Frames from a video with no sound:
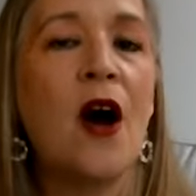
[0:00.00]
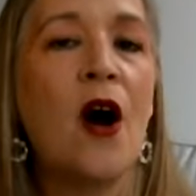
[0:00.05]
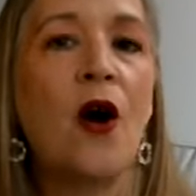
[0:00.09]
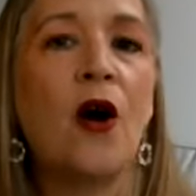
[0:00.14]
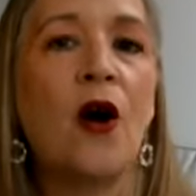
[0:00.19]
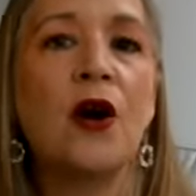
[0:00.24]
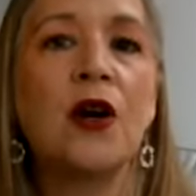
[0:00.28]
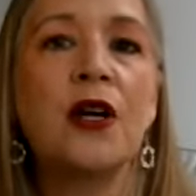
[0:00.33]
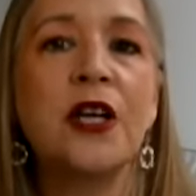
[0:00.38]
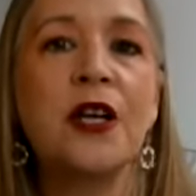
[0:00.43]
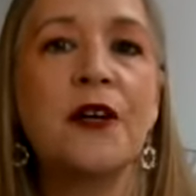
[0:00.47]

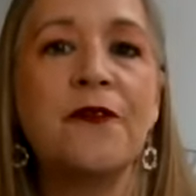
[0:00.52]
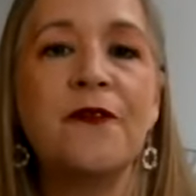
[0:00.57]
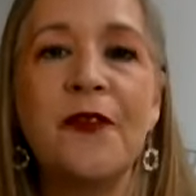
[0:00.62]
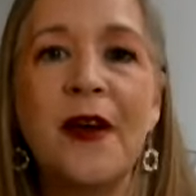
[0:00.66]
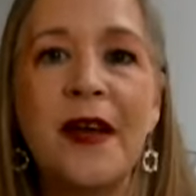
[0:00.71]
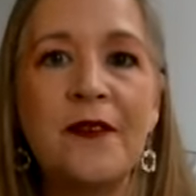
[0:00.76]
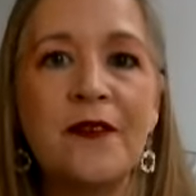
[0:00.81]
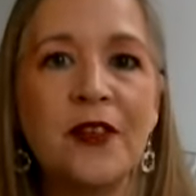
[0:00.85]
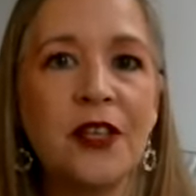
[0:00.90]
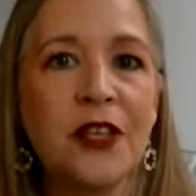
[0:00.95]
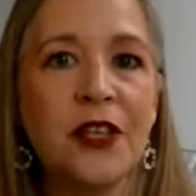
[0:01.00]
or your
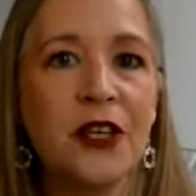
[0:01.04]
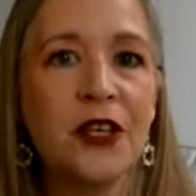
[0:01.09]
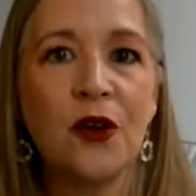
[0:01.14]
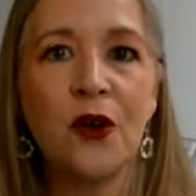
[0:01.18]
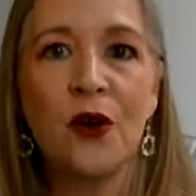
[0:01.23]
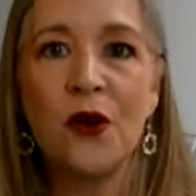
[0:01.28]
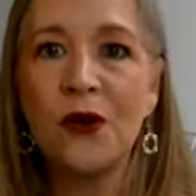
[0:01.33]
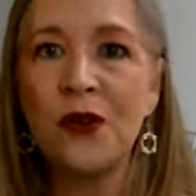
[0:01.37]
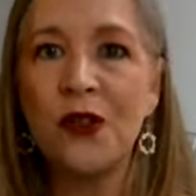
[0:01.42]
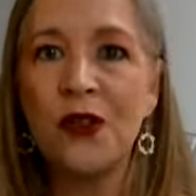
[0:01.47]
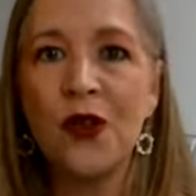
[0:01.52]
favorite little
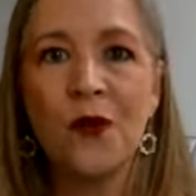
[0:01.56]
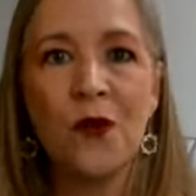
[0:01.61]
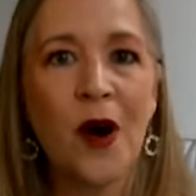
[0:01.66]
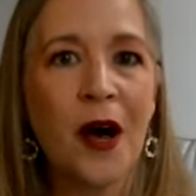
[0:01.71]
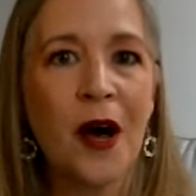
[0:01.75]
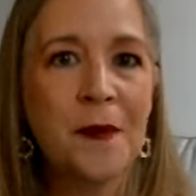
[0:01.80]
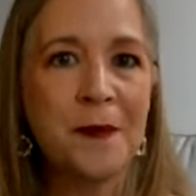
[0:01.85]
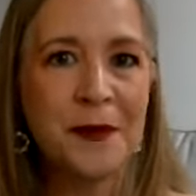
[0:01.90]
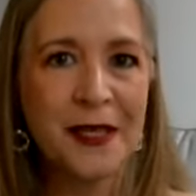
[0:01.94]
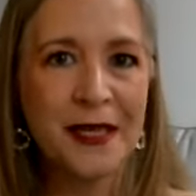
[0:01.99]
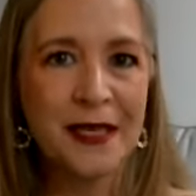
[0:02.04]
hole in the
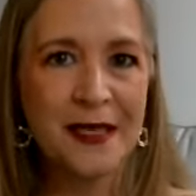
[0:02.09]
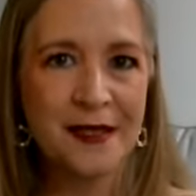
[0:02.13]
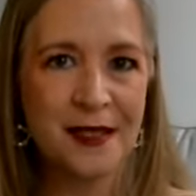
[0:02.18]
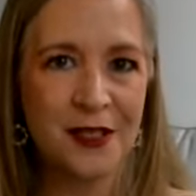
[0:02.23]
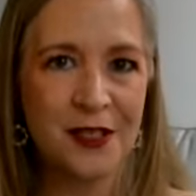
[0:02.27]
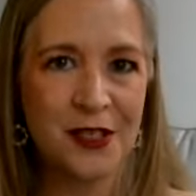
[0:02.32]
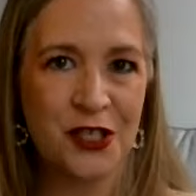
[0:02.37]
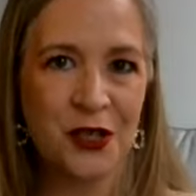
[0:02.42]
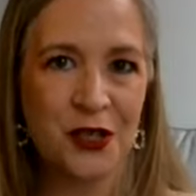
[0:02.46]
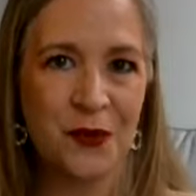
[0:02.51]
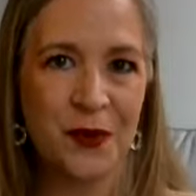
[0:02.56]
wall place
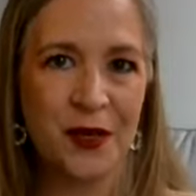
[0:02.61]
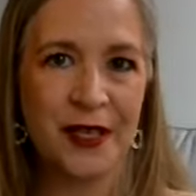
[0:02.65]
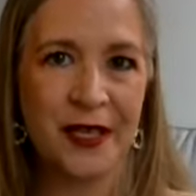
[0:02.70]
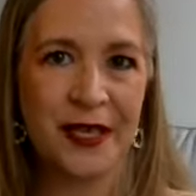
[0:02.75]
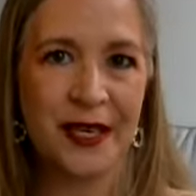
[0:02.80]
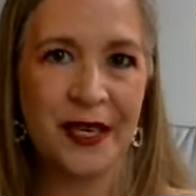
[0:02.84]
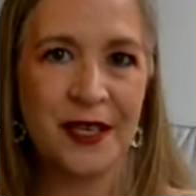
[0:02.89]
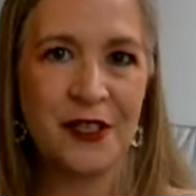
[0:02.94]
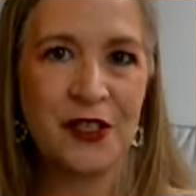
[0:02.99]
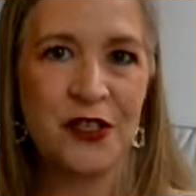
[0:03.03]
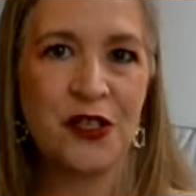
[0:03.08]
that you
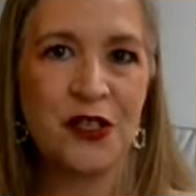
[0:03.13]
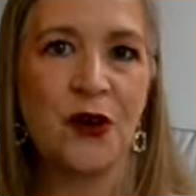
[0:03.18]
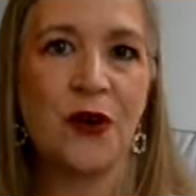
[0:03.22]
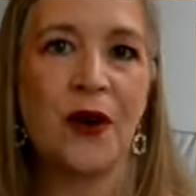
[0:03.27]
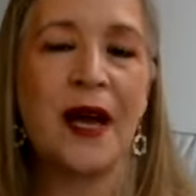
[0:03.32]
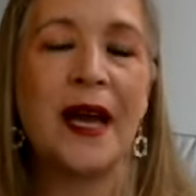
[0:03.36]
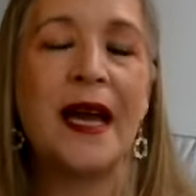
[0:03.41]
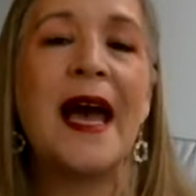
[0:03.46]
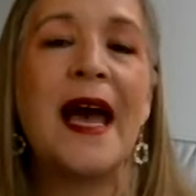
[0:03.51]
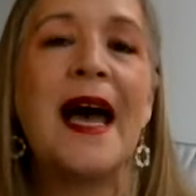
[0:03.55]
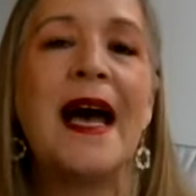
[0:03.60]
really
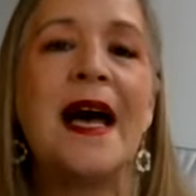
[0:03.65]
enjoy.